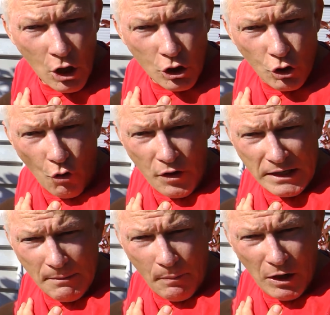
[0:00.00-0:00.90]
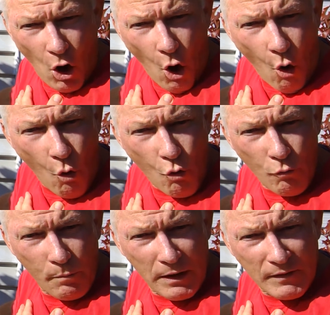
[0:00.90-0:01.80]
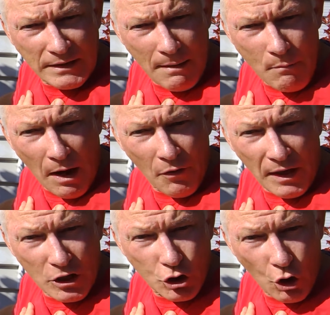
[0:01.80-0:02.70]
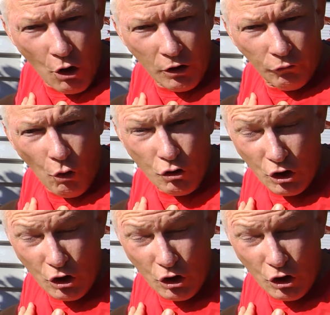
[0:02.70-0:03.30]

So there's a bit of timber that is showing through.